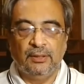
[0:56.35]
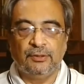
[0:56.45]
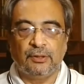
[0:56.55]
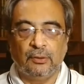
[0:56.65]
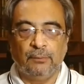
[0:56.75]

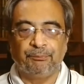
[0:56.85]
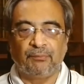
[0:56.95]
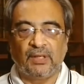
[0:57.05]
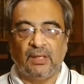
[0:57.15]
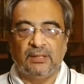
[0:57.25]
So
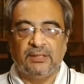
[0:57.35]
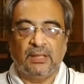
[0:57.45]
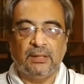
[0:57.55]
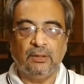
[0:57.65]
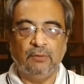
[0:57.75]
I'll uh,
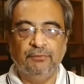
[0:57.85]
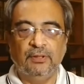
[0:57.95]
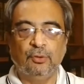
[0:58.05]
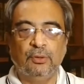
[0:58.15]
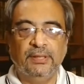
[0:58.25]
start off
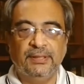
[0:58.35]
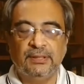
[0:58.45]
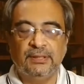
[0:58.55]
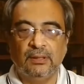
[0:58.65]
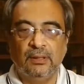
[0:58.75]
with
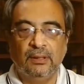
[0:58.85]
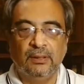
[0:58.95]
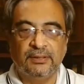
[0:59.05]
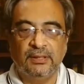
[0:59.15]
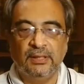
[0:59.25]
today's uh,
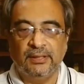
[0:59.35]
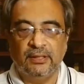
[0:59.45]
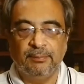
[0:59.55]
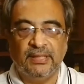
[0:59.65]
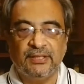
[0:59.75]

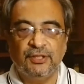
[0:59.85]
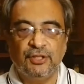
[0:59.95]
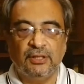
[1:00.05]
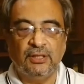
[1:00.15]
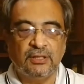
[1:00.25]
selected passage.
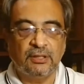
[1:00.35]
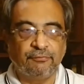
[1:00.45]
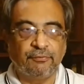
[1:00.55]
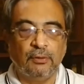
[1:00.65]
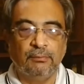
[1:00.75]
It is
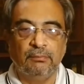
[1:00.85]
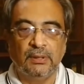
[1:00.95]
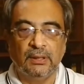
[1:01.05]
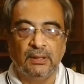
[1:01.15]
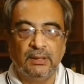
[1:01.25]
from
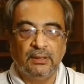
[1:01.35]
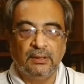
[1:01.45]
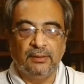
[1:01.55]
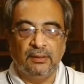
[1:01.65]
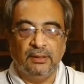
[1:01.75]
uh,
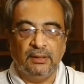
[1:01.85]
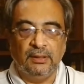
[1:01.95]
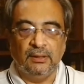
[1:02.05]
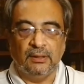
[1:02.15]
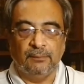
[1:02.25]

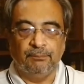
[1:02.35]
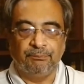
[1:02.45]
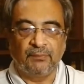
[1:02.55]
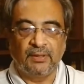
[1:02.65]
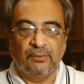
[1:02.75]
the uh,
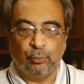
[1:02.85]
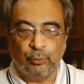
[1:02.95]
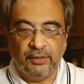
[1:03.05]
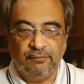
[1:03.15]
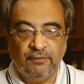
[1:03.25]

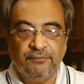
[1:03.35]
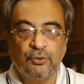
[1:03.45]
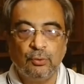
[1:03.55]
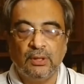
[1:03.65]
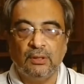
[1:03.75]
25th
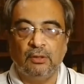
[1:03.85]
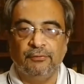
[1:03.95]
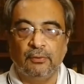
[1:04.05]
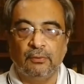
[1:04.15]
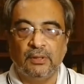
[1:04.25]
surah of
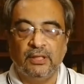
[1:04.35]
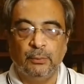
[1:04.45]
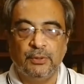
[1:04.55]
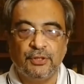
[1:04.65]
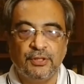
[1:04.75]
the Quran,
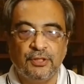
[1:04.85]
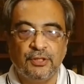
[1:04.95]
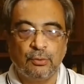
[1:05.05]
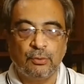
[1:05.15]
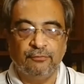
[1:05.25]
which is
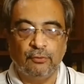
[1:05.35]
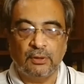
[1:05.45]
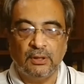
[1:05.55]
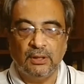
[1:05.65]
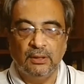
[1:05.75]
Surah
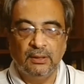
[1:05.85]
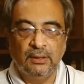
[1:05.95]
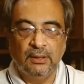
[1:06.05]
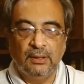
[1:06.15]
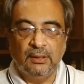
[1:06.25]
Furqan.
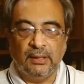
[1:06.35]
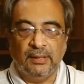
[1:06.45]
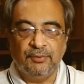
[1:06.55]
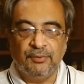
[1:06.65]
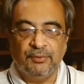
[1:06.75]

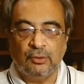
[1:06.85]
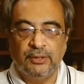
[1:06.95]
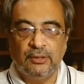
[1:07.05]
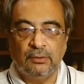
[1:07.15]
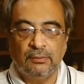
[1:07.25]
I'm just
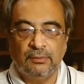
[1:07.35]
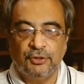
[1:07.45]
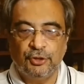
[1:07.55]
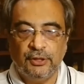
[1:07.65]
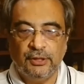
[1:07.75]
going to
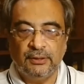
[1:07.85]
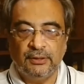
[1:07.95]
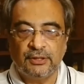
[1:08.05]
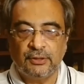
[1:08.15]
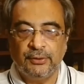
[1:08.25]
share the
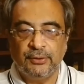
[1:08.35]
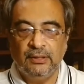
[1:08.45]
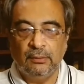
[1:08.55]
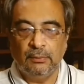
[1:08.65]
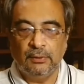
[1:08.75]

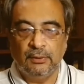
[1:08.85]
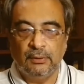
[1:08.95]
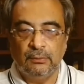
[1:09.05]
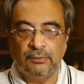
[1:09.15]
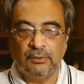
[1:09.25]
screen with
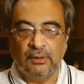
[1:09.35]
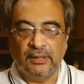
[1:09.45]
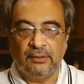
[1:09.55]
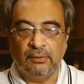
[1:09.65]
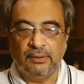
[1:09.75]
you so
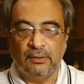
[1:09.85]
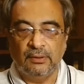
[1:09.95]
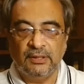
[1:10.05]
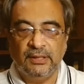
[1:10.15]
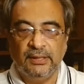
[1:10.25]
that you can
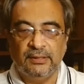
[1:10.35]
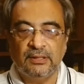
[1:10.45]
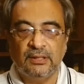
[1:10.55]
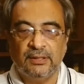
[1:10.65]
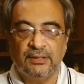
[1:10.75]
see its
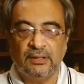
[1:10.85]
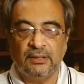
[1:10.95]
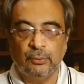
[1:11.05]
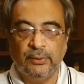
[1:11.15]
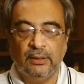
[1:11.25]
text
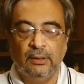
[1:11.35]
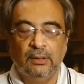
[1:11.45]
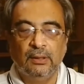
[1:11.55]
as well.